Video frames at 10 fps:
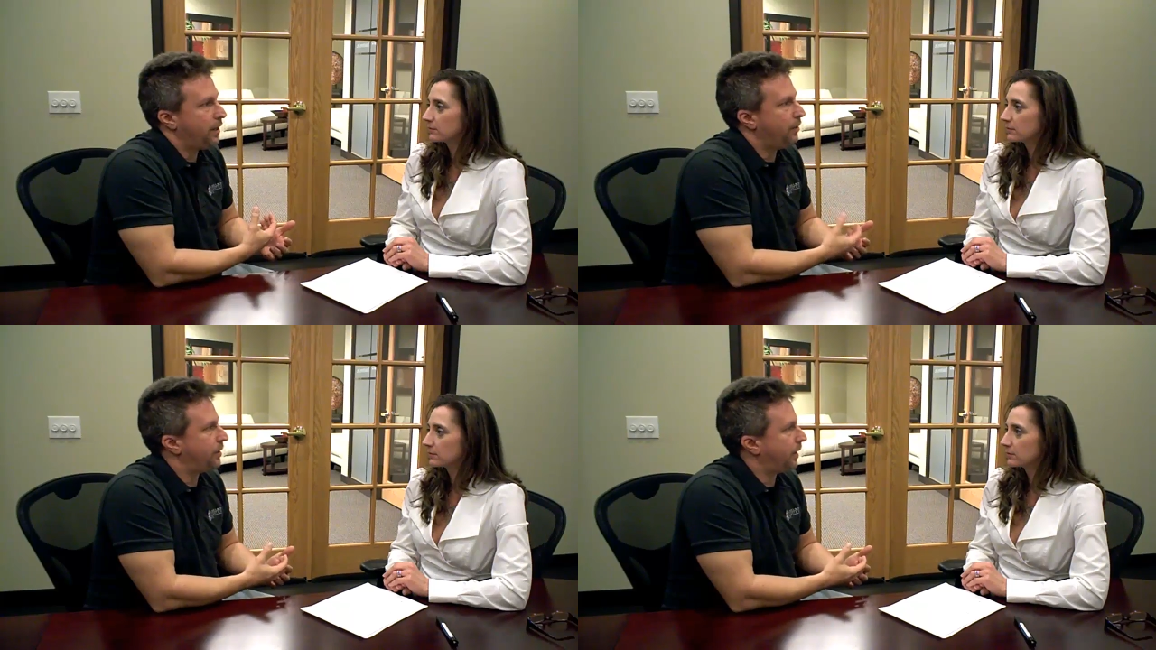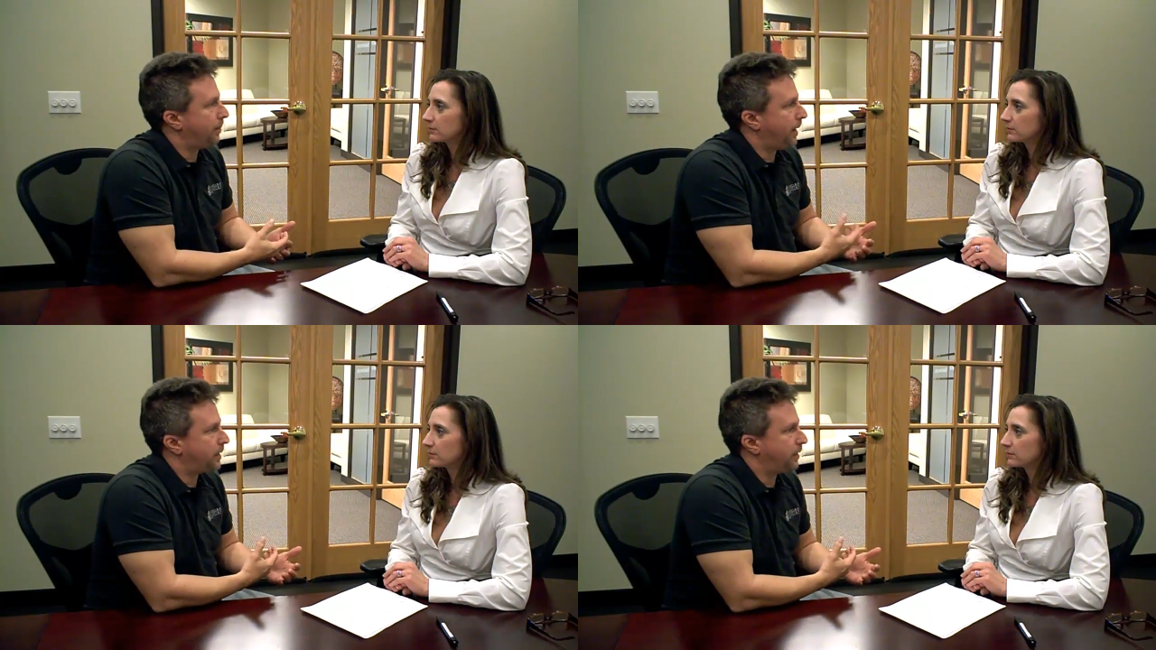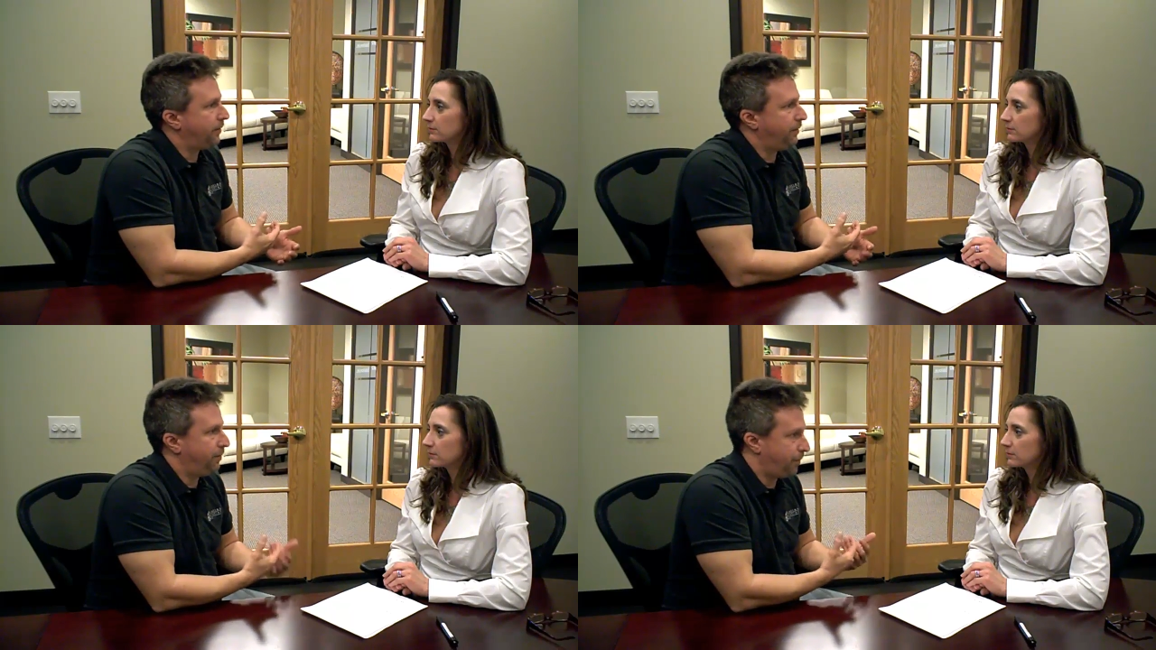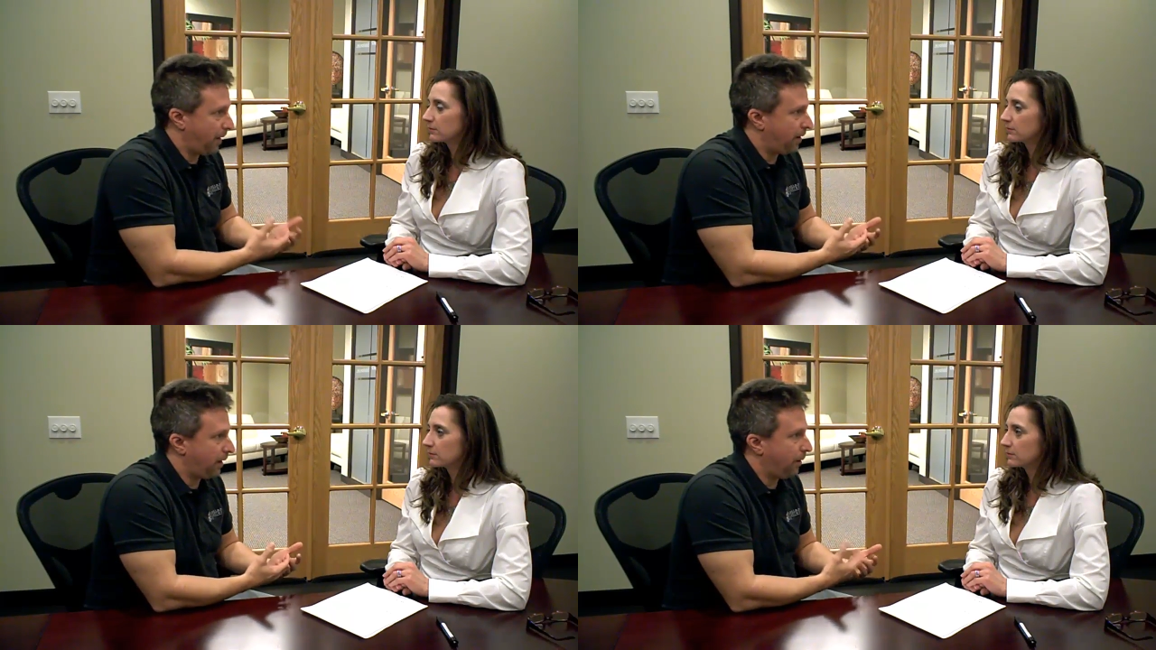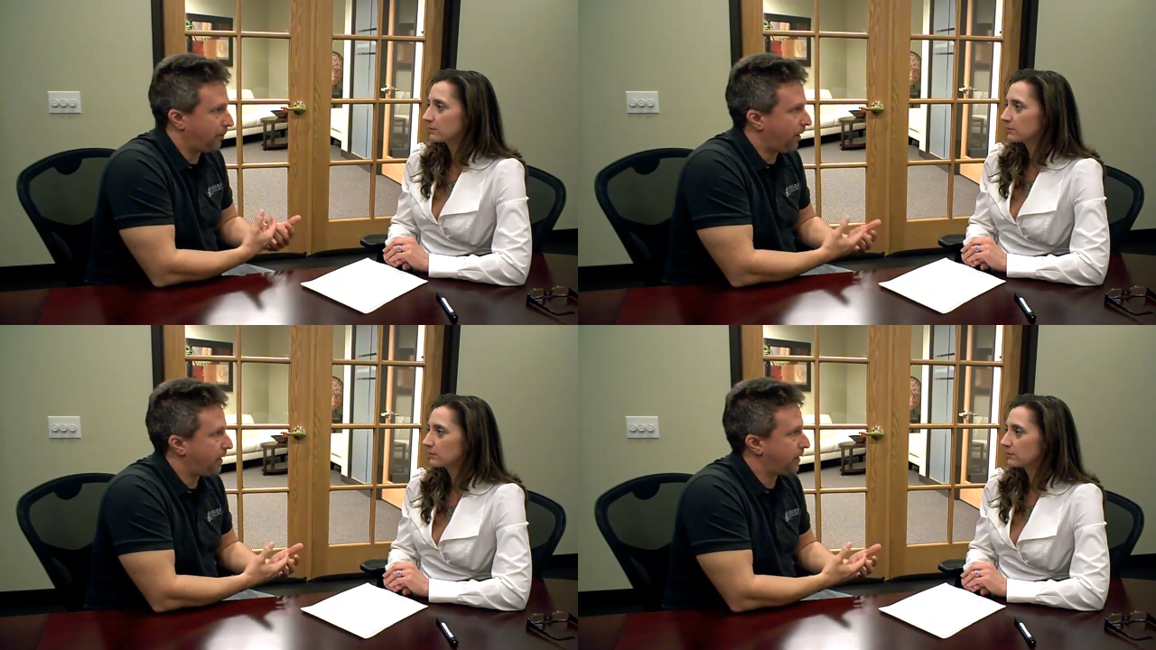Speaker 1: using a massive parallel
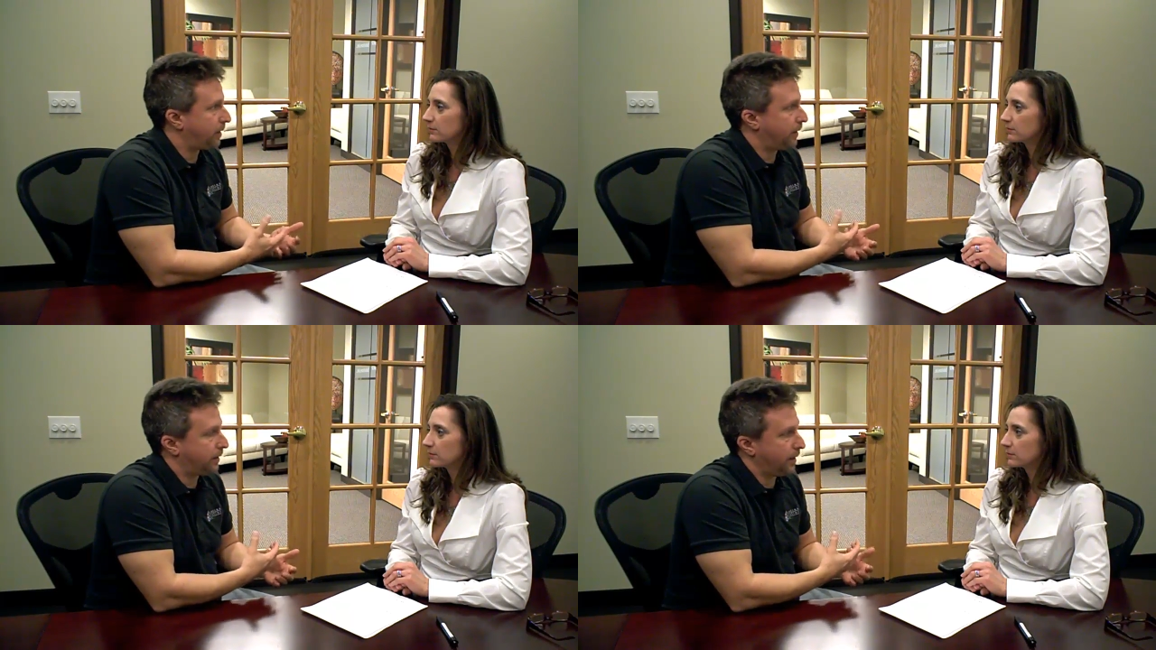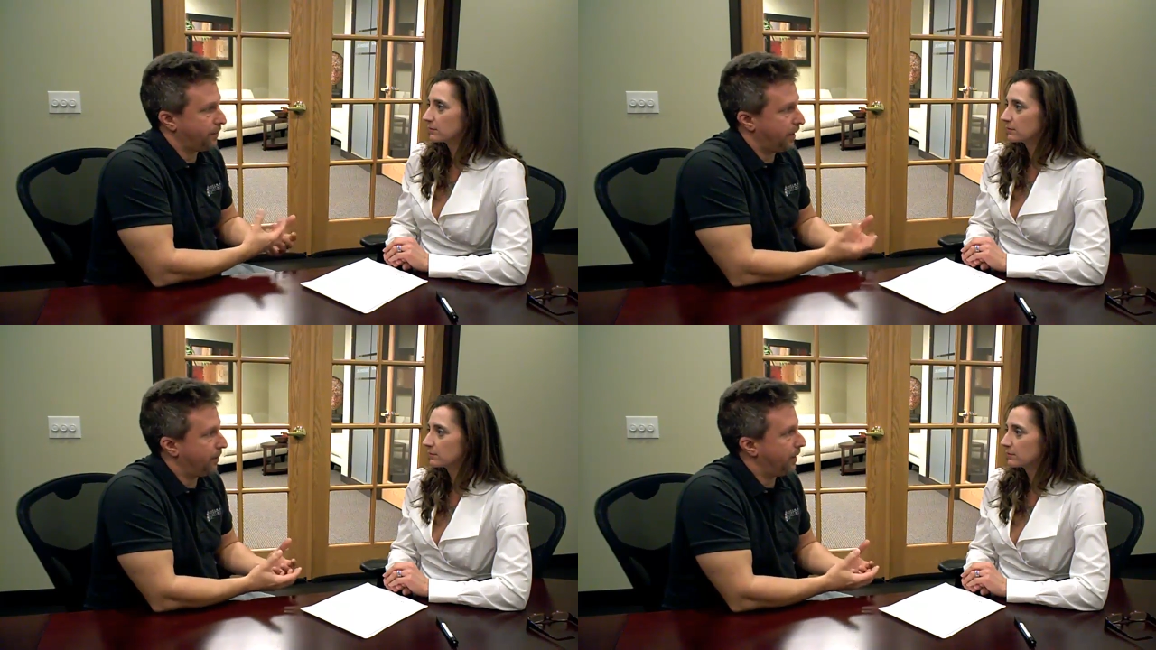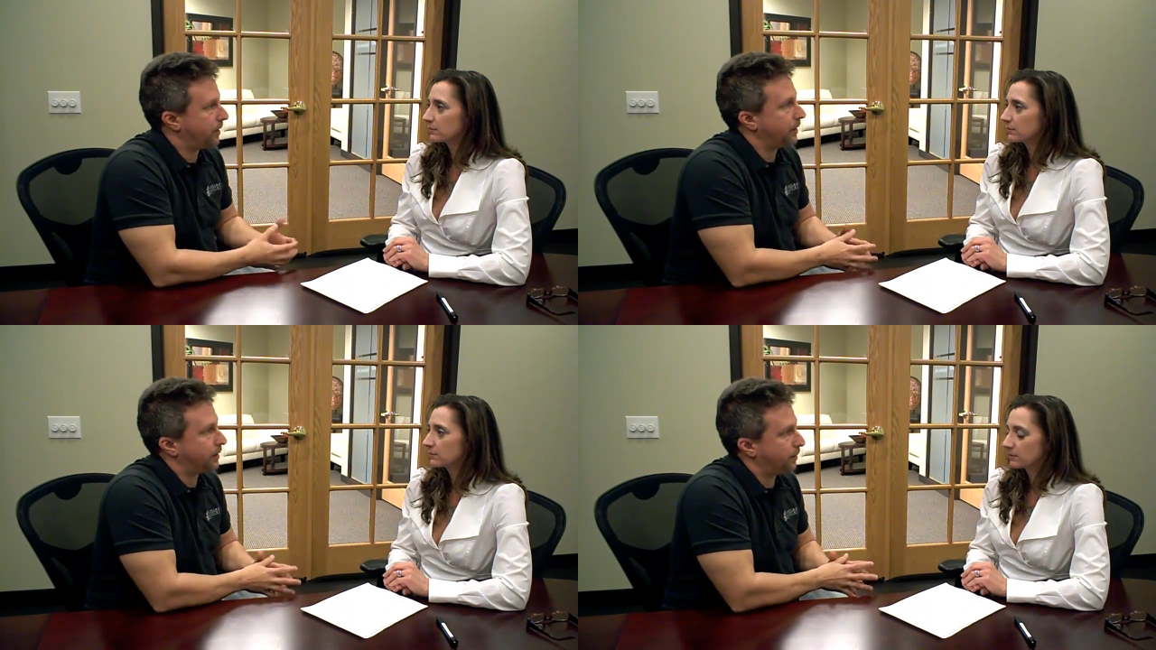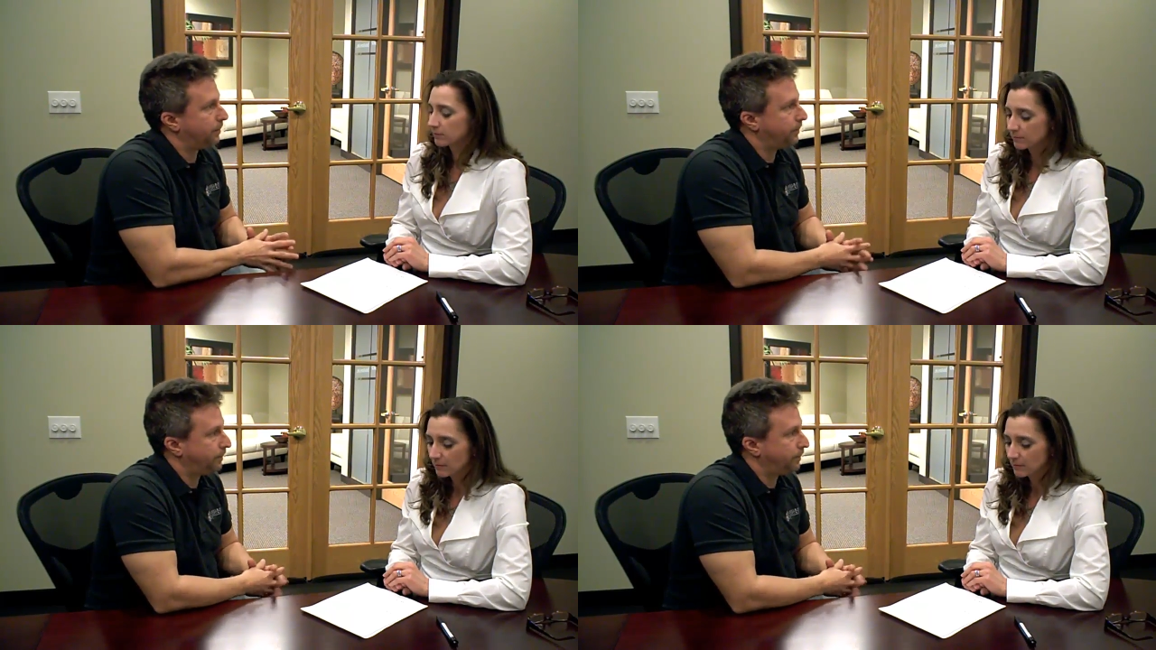processing type database system.